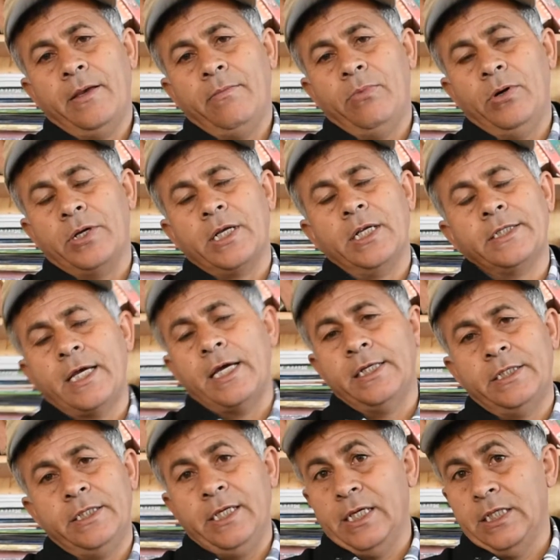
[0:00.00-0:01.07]
Political
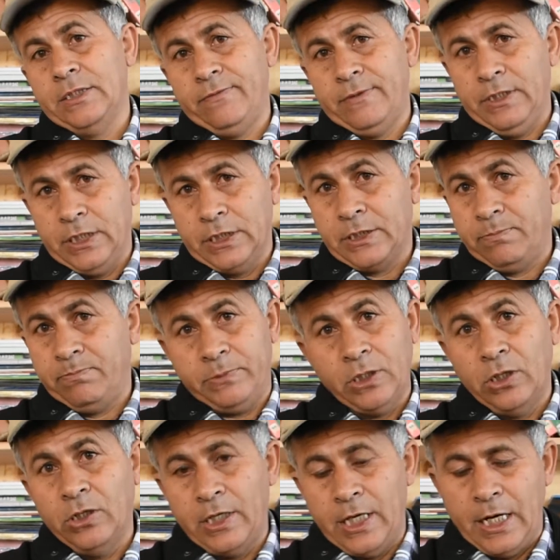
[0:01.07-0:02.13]
science deals with this
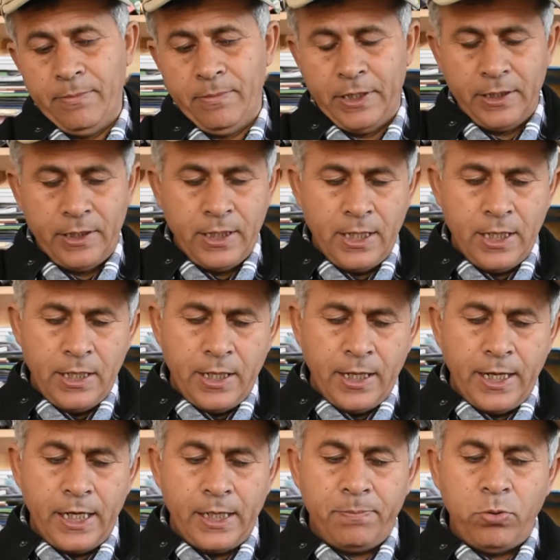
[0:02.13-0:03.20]
third element.
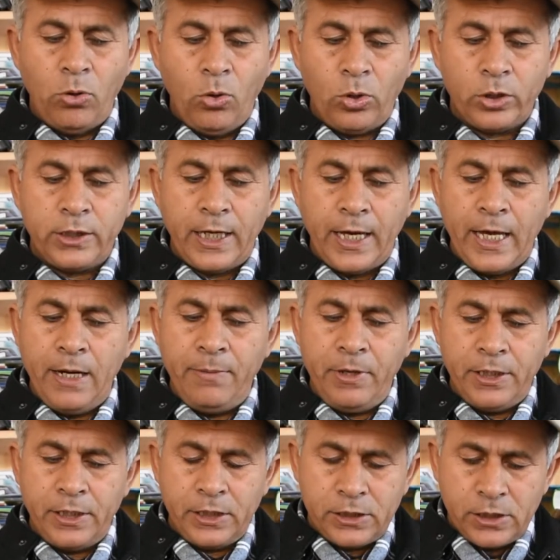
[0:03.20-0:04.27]
And fourth
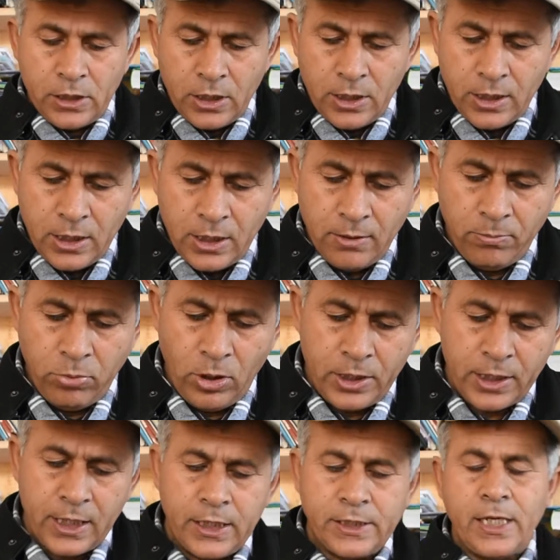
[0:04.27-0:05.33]
element is
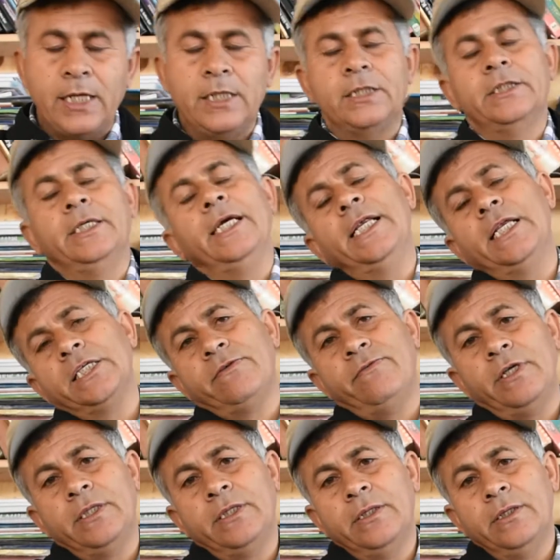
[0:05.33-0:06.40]
political science deals
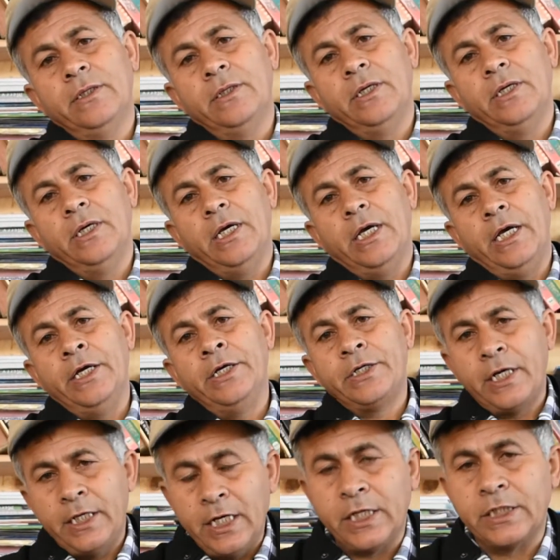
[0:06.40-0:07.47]
with
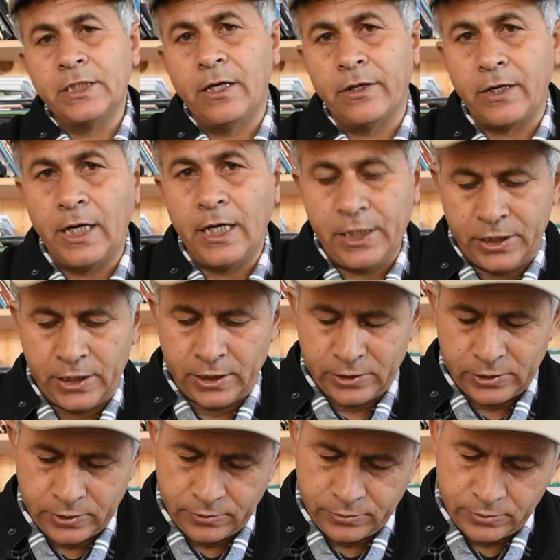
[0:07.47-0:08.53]
international
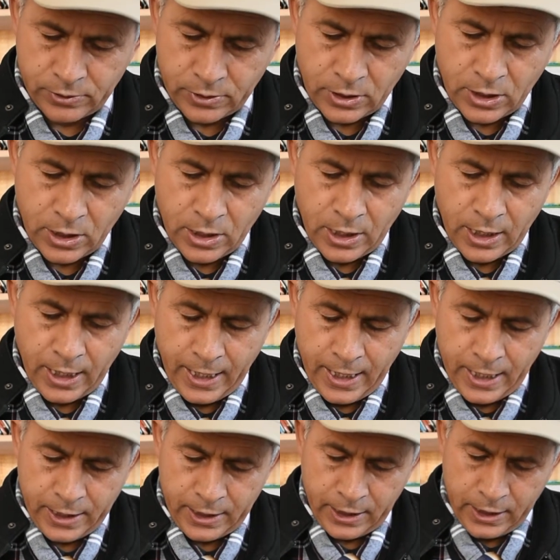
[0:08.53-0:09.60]
relations.
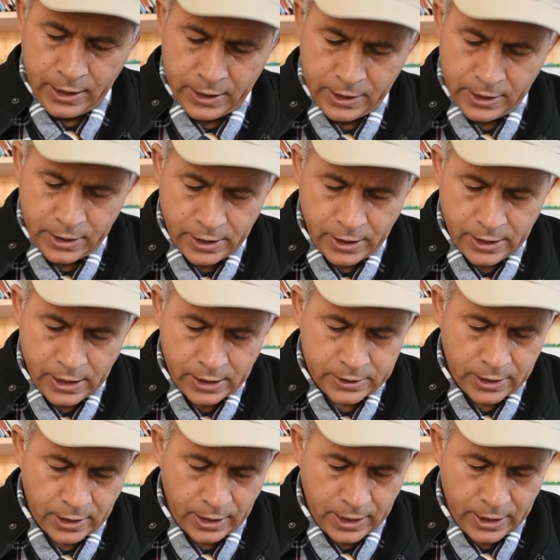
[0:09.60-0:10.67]
And in
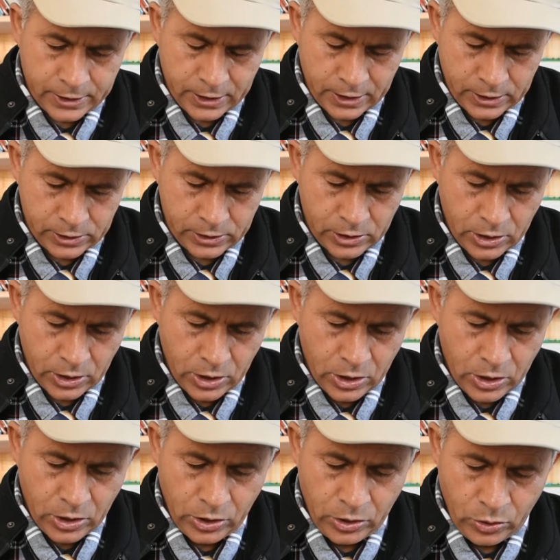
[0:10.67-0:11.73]
international relations,
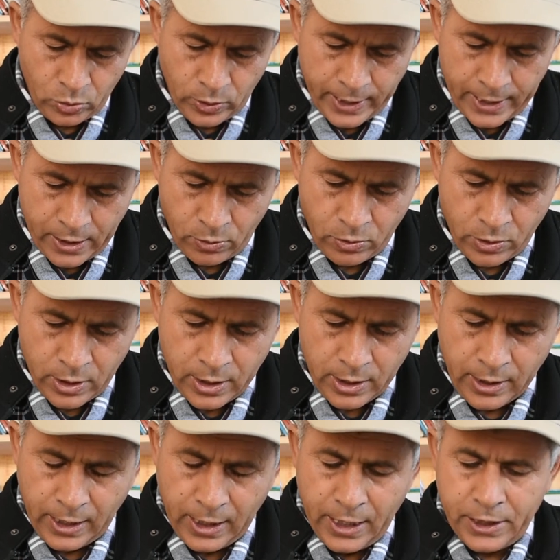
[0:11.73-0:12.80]
you have
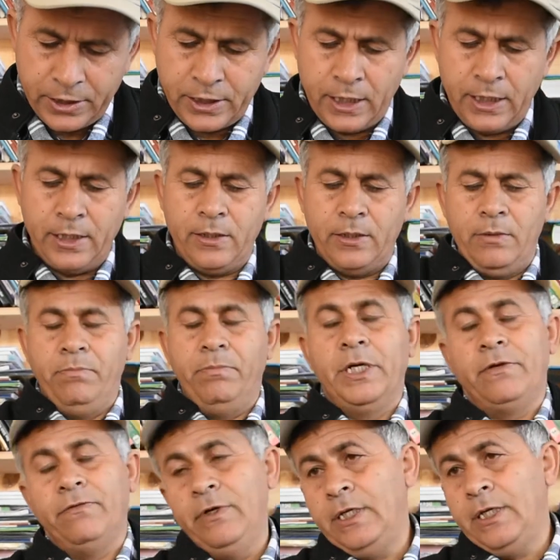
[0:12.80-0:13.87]
relation
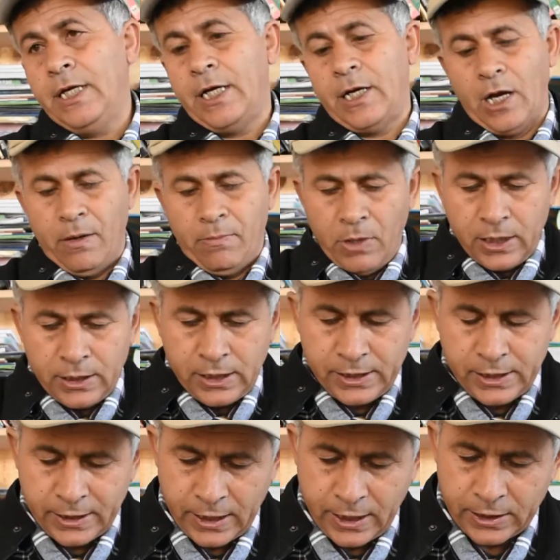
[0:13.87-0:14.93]
between and among the
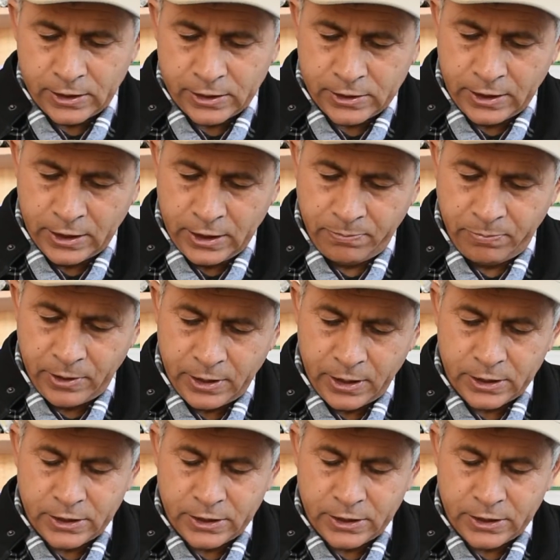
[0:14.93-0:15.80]
states, independent